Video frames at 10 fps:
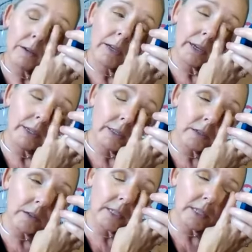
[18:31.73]
Okay,
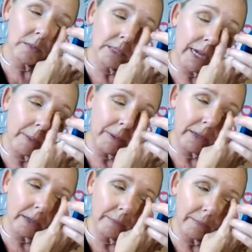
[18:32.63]
so this is what's
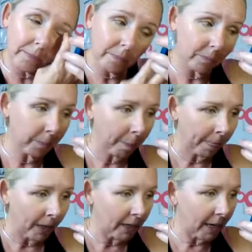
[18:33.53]
happening.
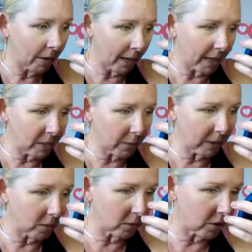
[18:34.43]
Now as we get
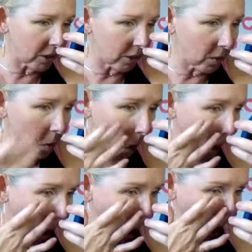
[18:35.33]
older too,
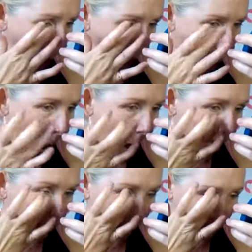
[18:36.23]
if
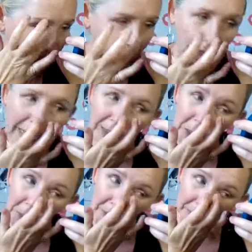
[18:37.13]
you have any fallout,
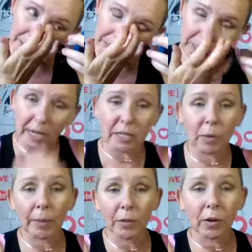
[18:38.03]
don't worry because that's why
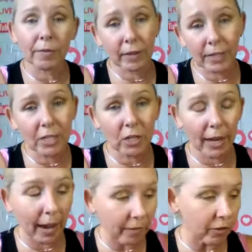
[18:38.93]
we do our foundation
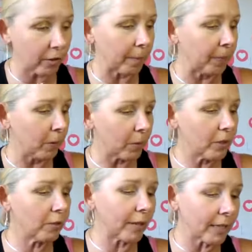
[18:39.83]
after. We do
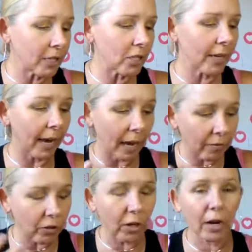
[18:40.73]
foundation
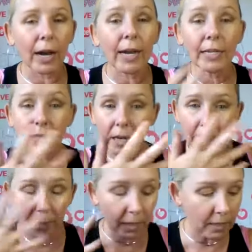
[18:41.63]
after our eyes
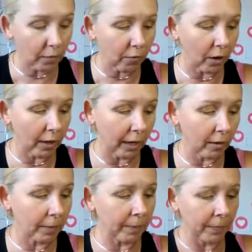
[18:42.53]
because of fallout.